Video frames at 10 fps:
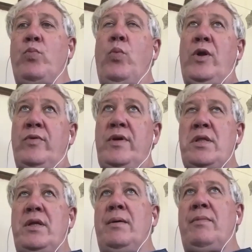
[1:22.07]
One
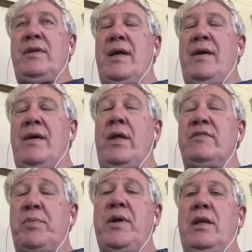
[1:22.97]
reason I'm an
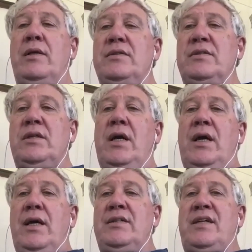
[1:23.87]
advocate of sprinklers
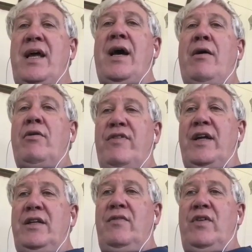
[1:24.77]
is they are
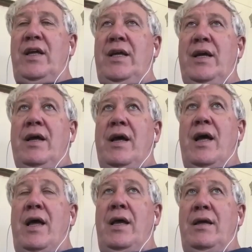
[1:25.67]
effectively
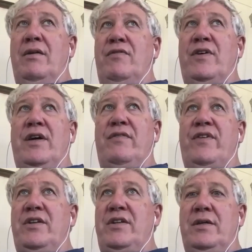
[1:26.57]
a
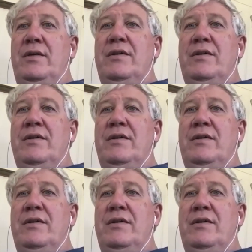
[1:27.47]
firefighter,